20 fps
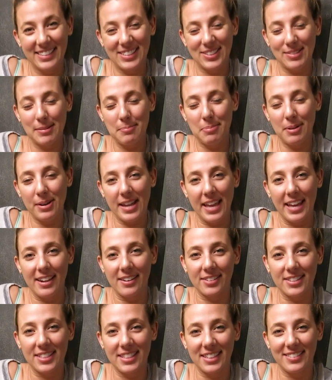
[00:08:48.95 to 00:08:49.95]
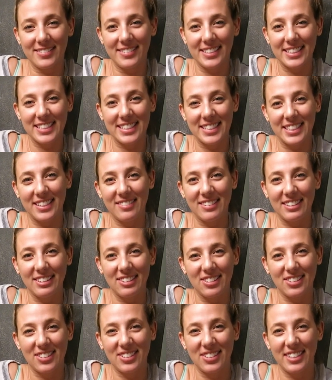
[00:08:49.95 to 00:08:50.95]
Should we put candles in them and see if it
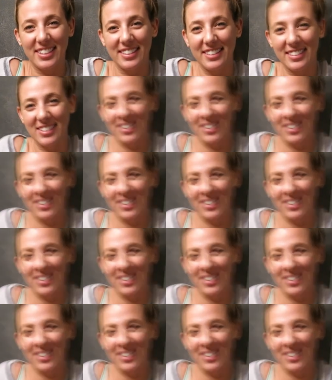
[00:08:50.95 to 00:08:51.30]
looks good in the